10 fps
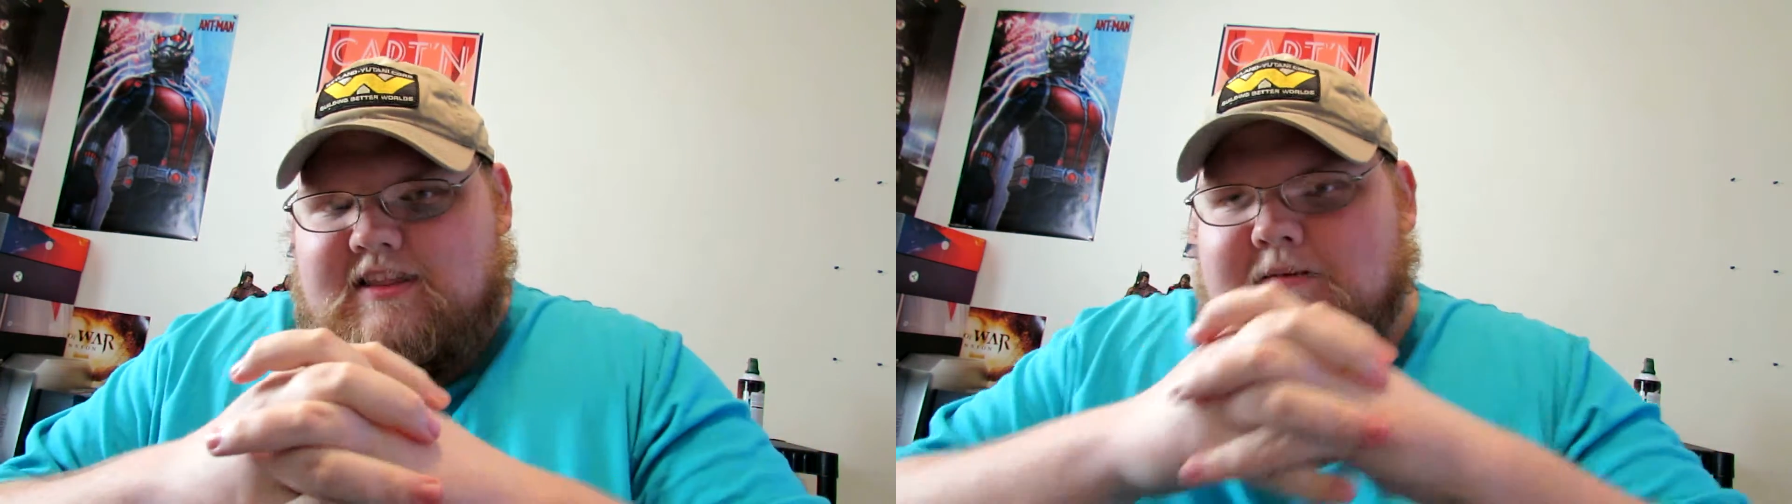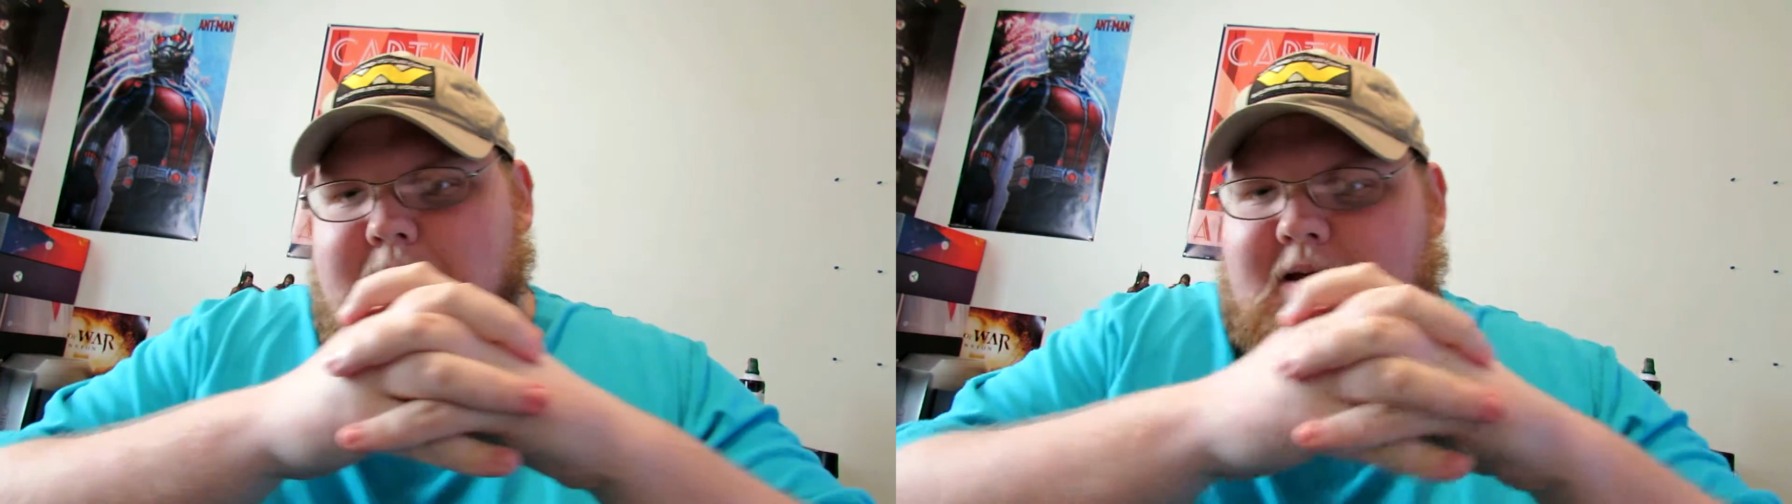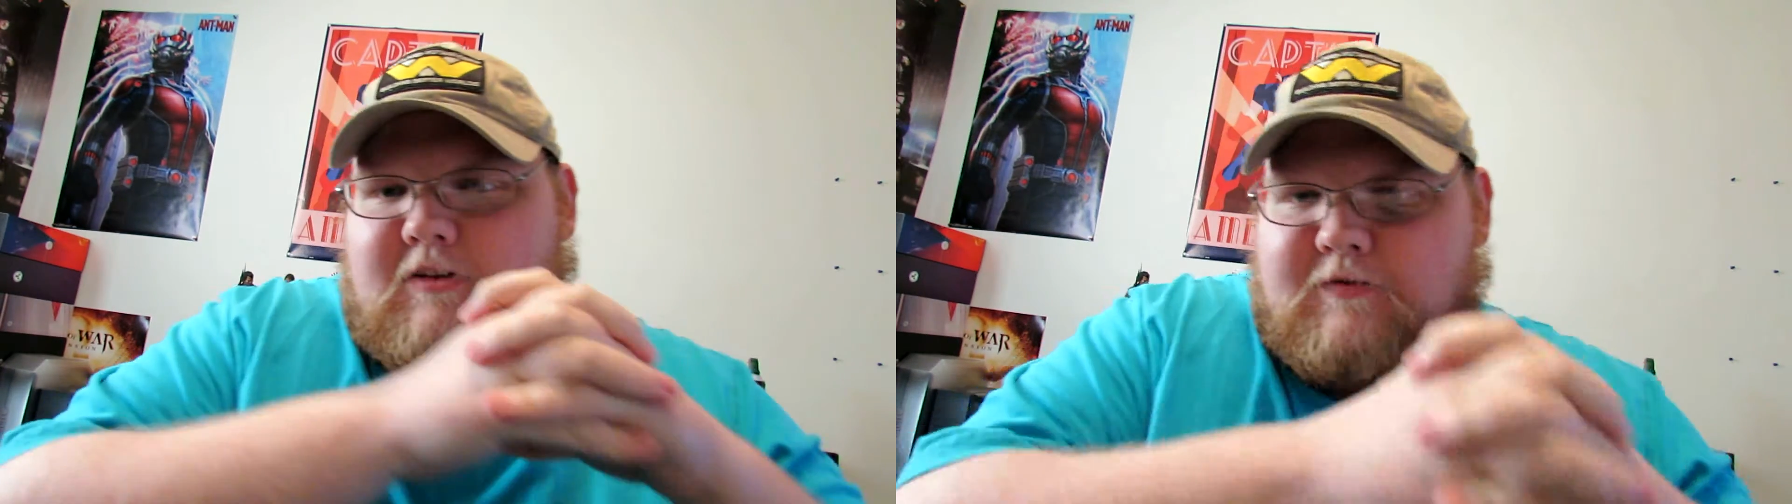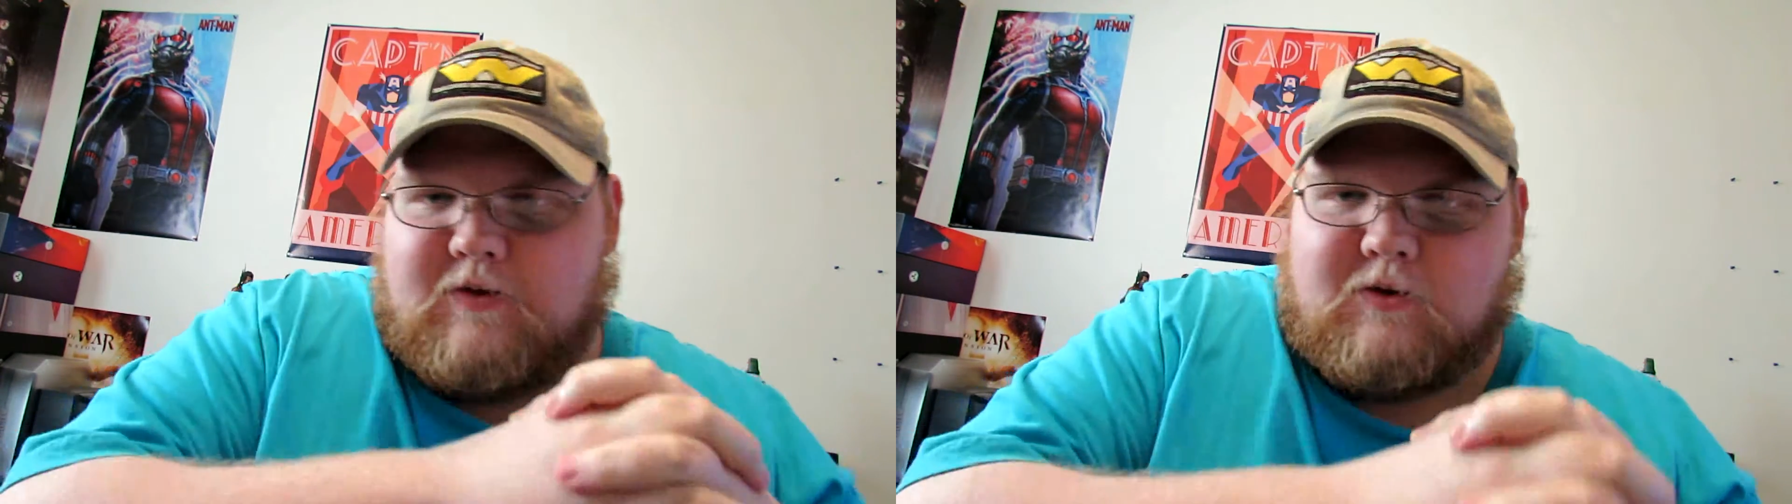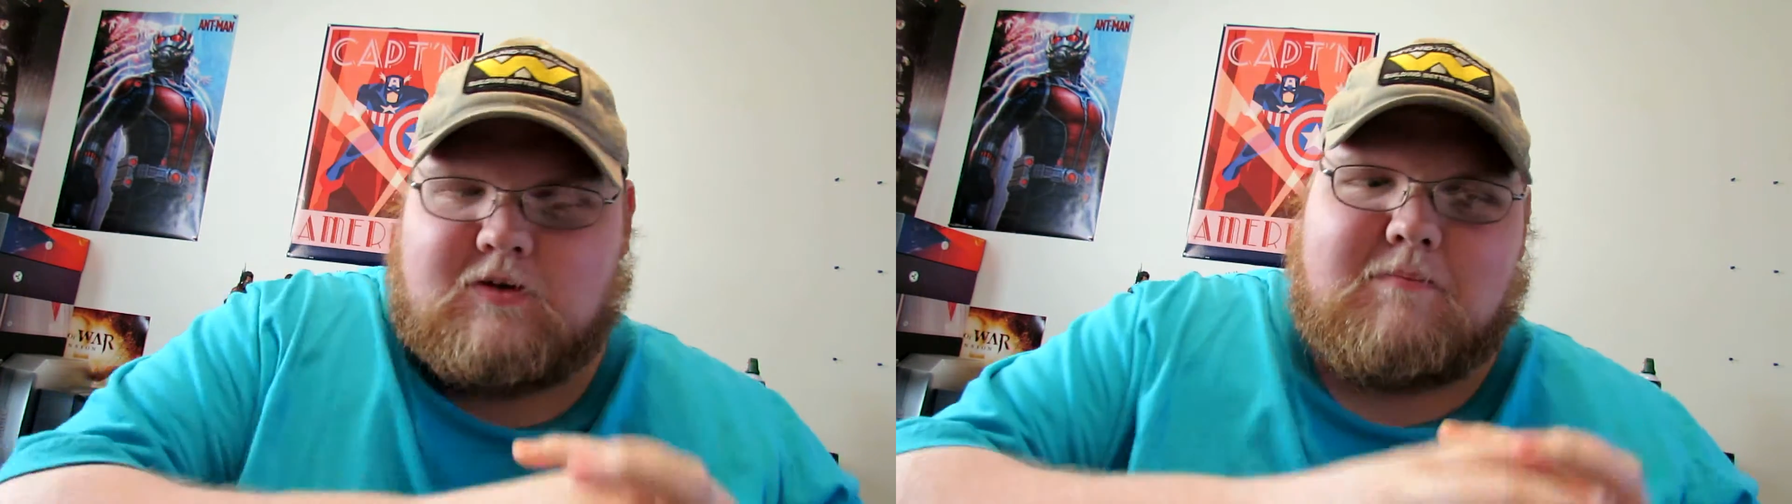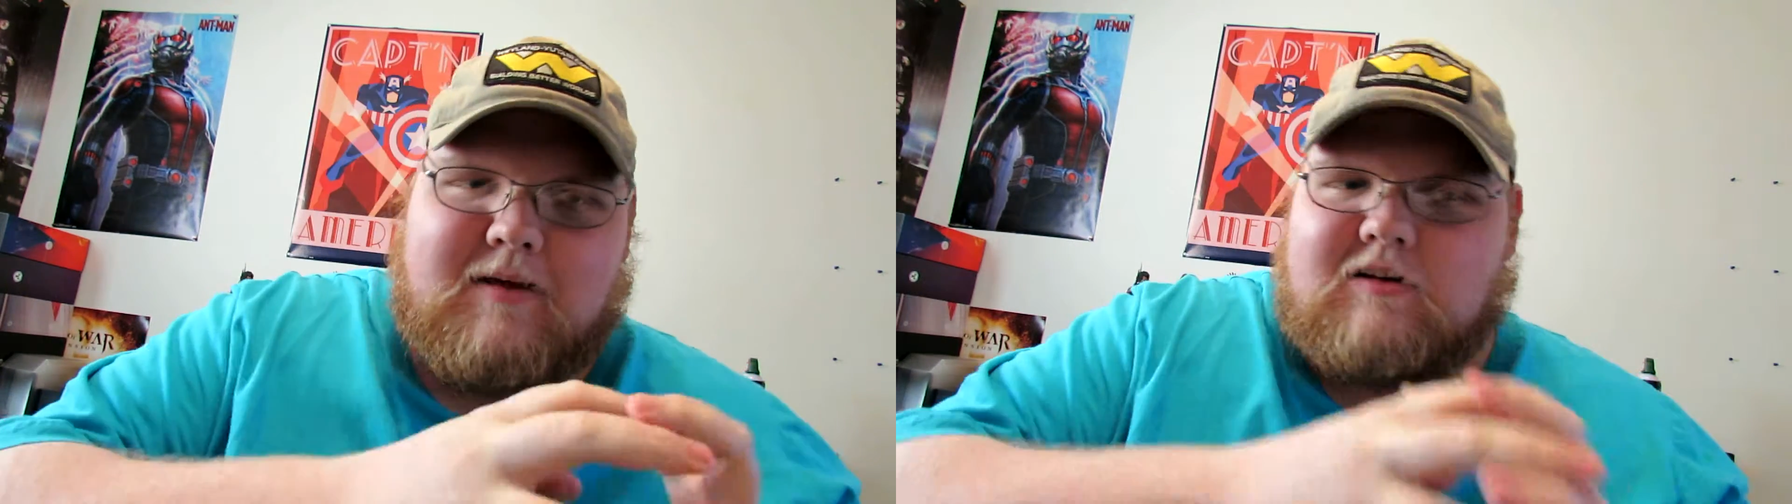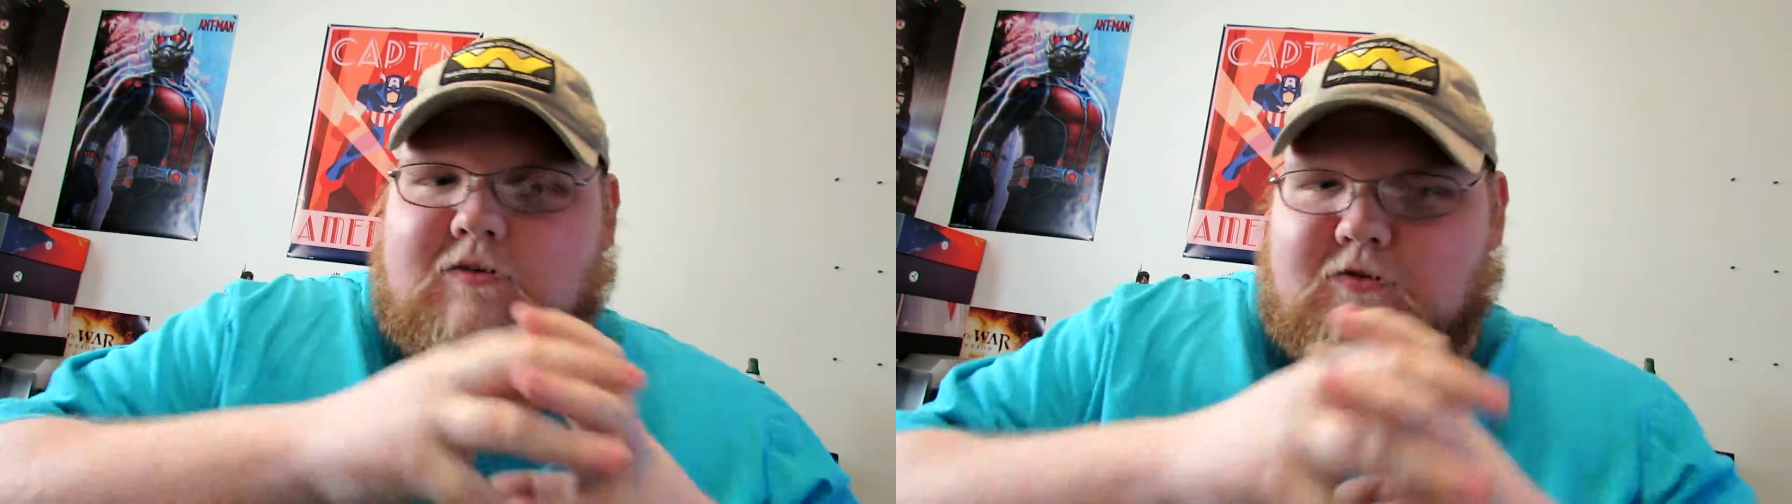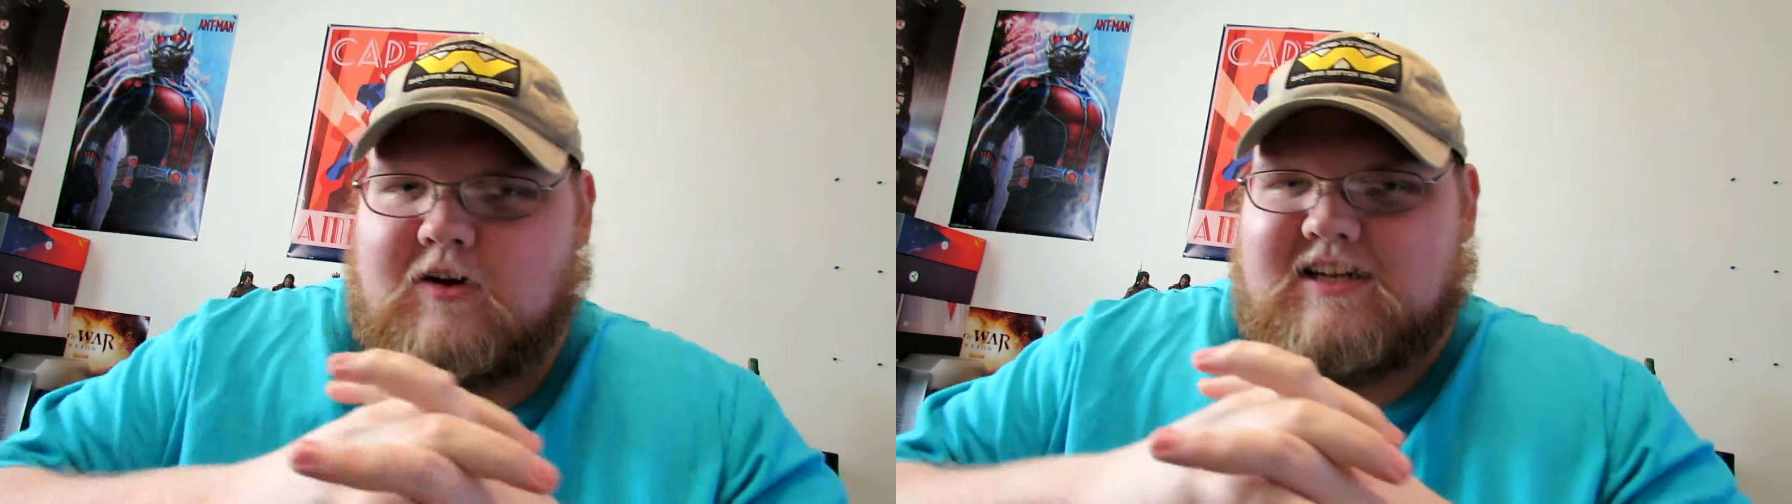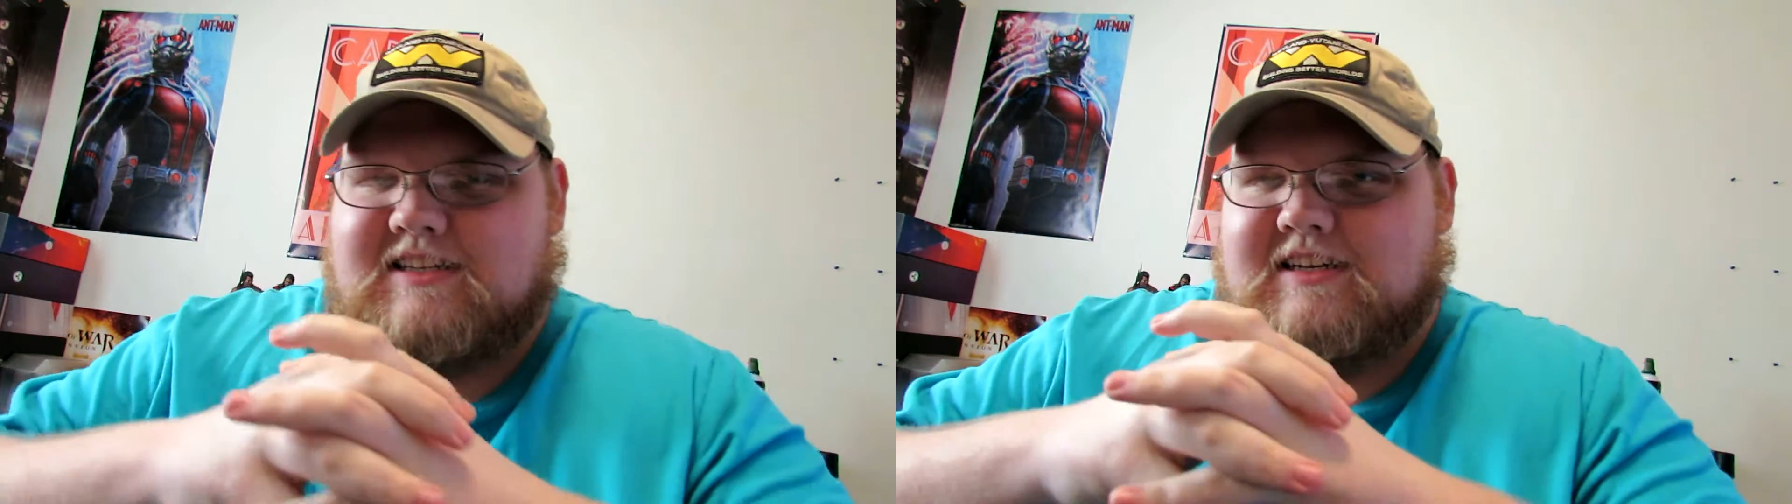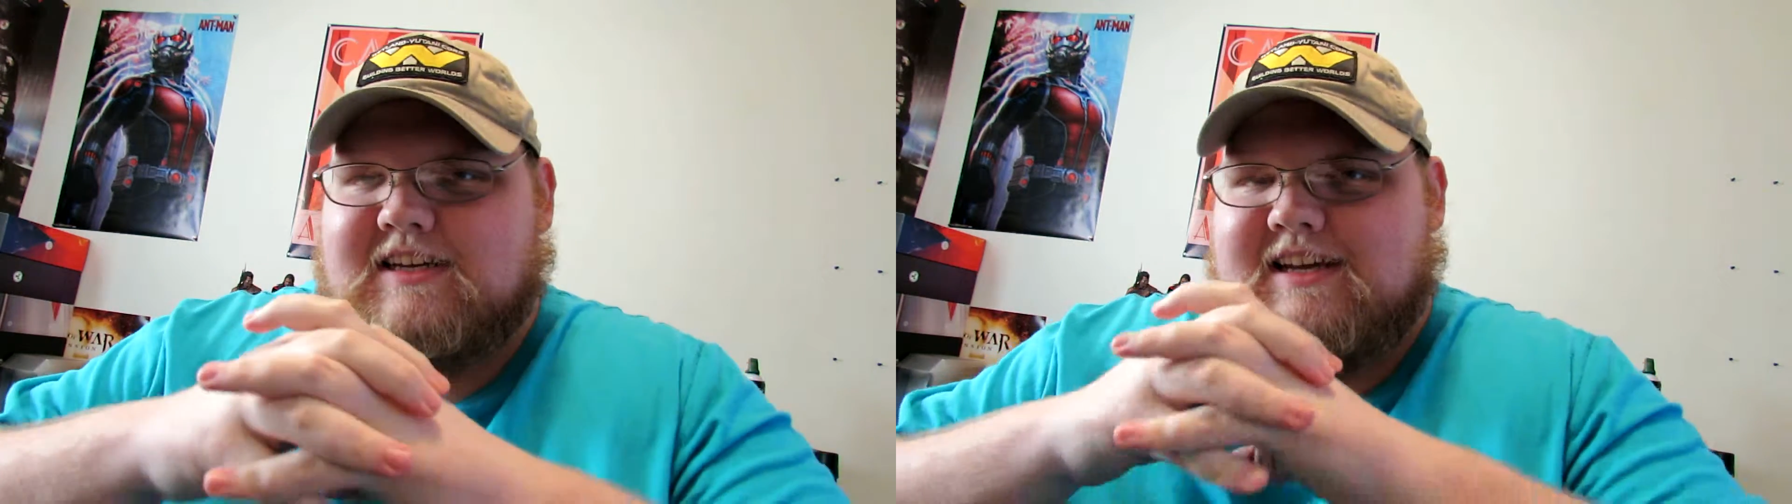than Battlefield,
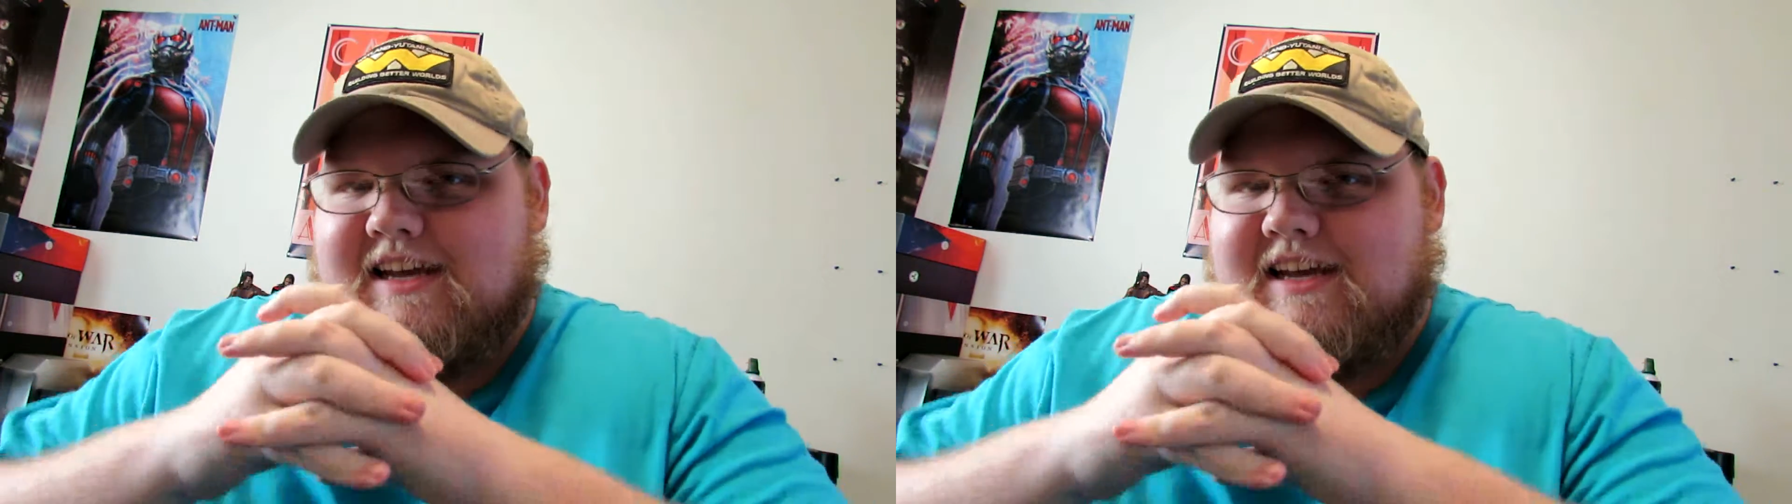Battlefront